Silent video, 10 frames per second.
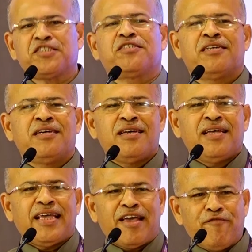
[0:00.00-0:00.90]
at
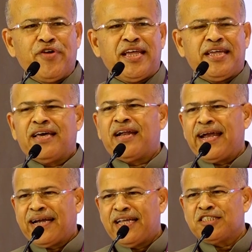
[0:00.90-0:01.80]
least
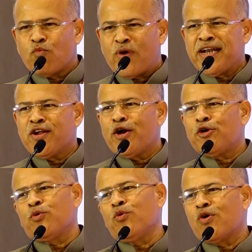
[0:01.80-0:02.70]
every year, at least
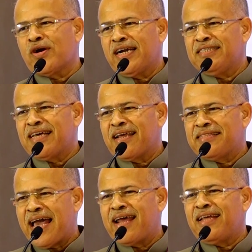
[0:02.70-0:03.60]
one or two
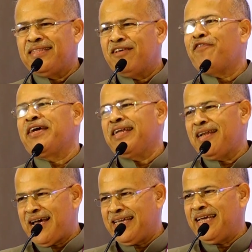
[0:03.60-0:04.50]
Konkanis are there
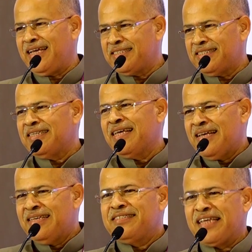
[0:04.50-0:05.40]
in the final
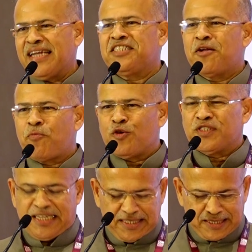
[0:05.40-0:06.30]
IAS
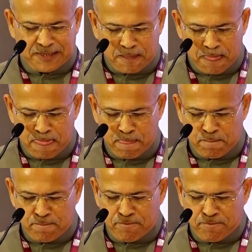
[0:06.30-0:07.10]
selection process.